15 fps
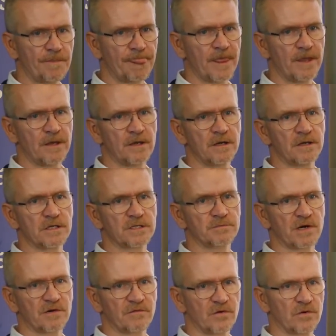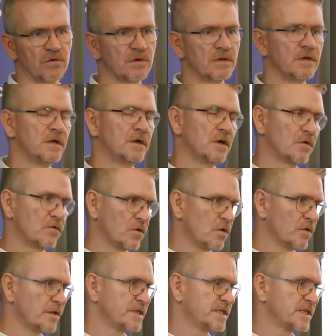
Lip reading: the smartphone growth